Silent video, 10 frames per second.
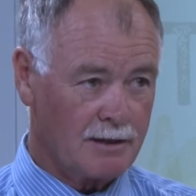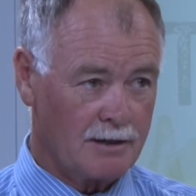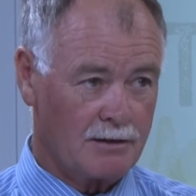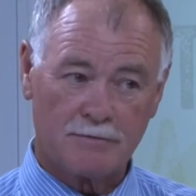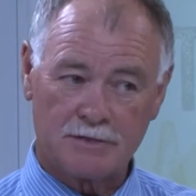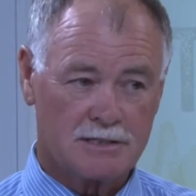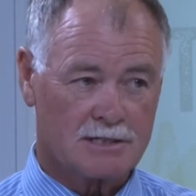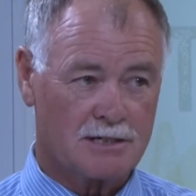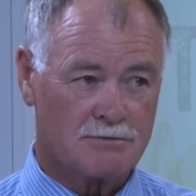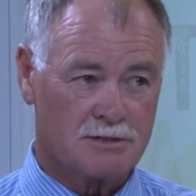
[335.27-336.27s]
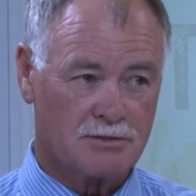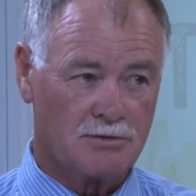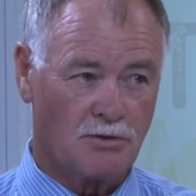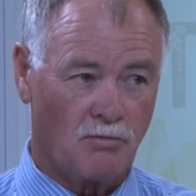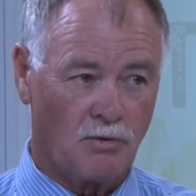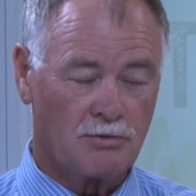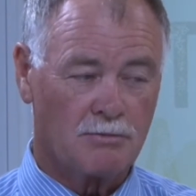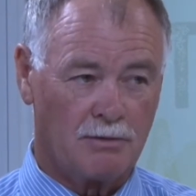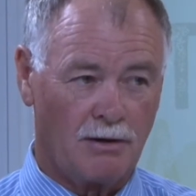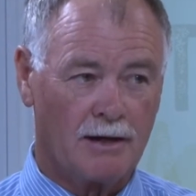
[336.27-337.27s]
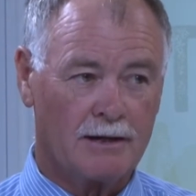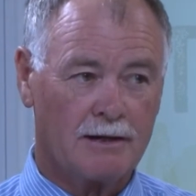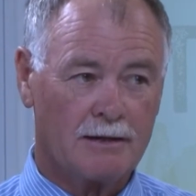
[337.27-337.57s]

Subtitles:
and overseas countries do not want to buy